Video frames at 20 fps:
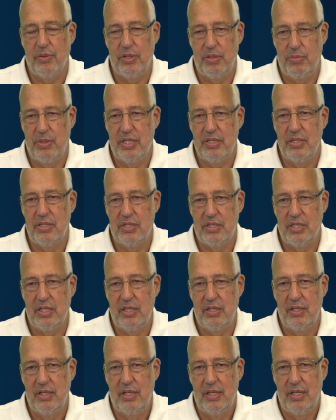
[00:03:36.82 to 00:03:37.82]
business,
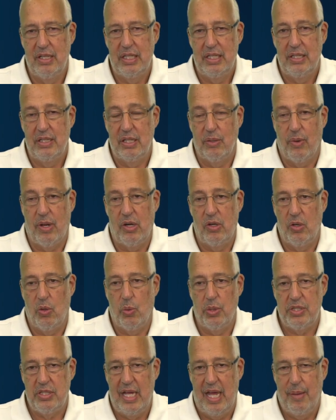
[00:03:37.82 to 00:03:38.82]
and they want to know
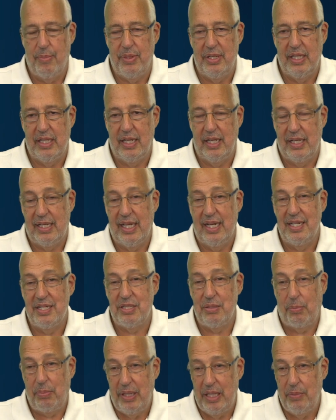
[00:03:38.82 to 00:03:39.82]
what's happening. And again, it's
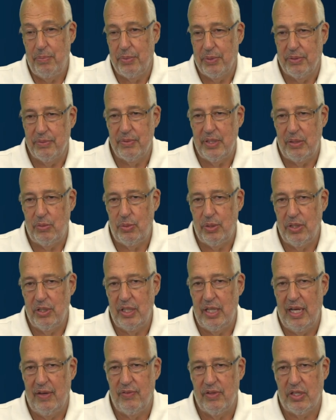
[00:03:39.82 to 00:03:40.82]
the people. They
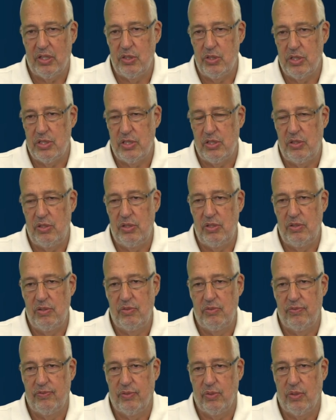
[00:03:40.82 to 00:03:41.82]
really have a
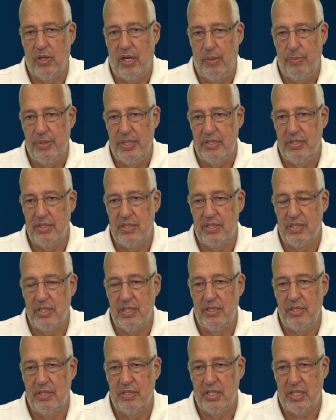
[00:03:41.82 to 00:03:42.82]
concern for our business
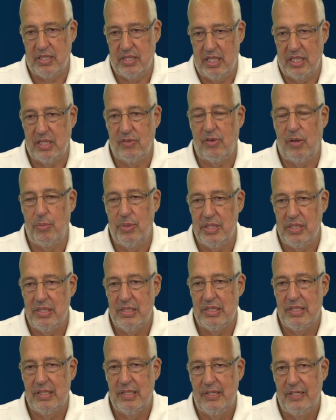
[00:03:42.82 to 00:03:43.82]
and the success of our
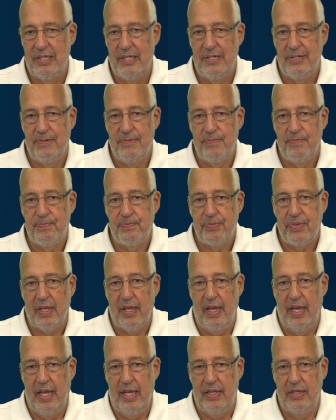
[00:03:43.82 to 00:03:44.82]
business,
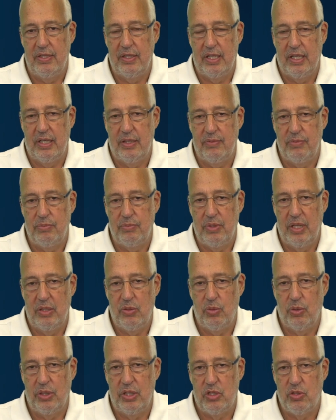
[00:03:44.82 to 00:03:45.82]
and
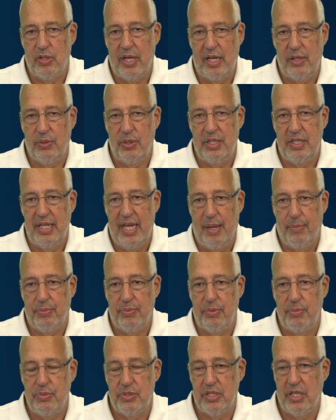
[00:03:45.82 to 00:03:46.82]
really try to adapt
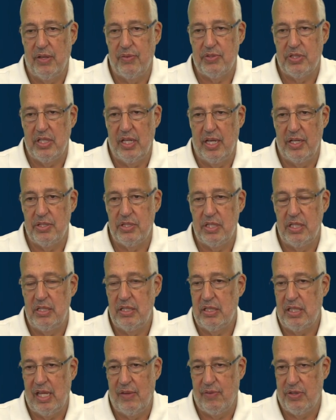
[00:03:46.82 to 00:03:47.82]
themselves to us
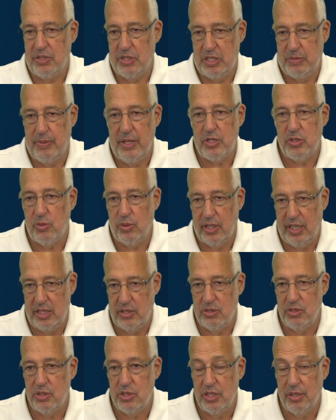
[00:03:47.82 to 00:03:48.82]
and give us a special
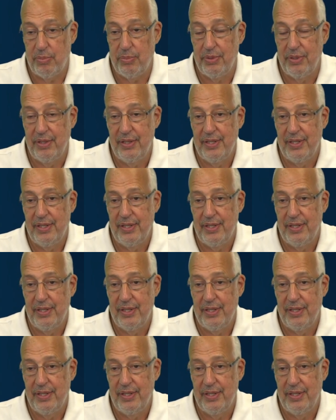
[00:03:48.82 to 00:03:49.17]
relationship